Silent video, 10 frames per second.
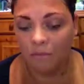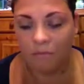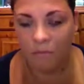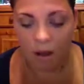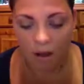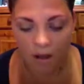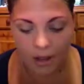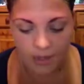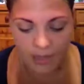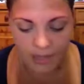well,
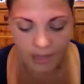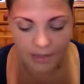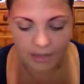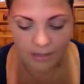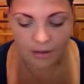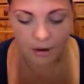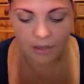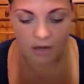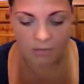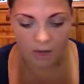I just think I
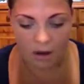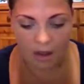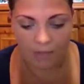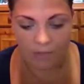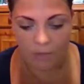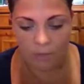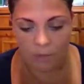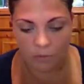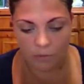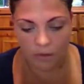don't really like having too
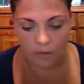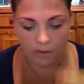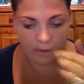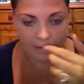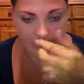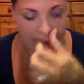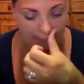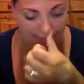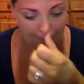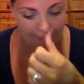much product on, so
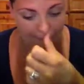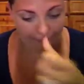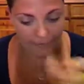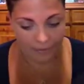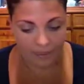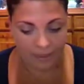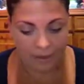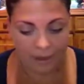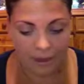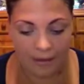we dip
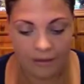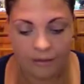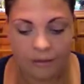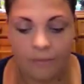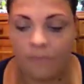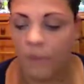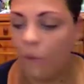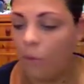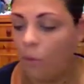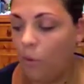it in,
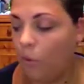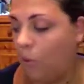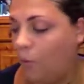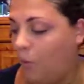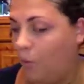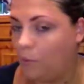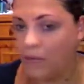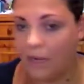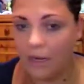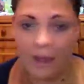
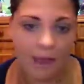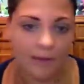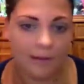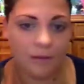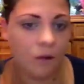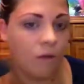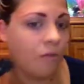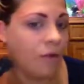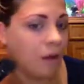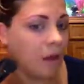shake any excess
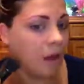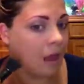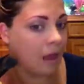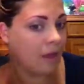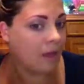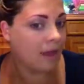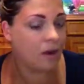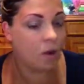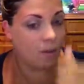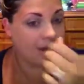off, and then
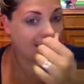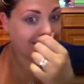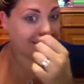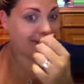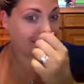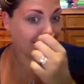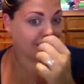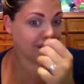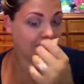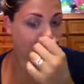normally to get
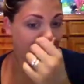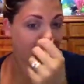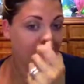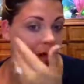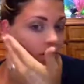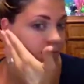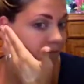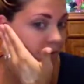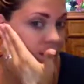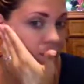if you can't
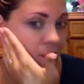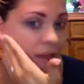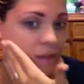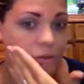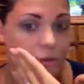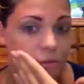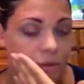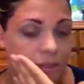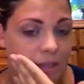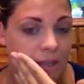find where you should
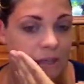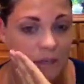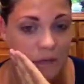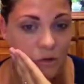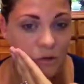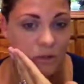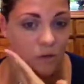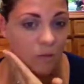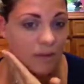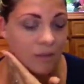put it, then you just
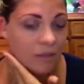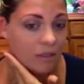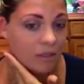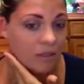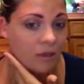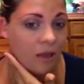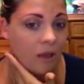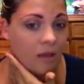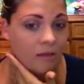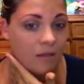normally would just
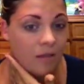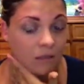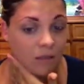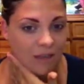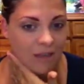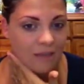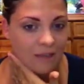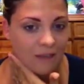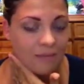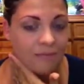suck your cheeks
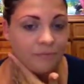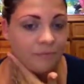in,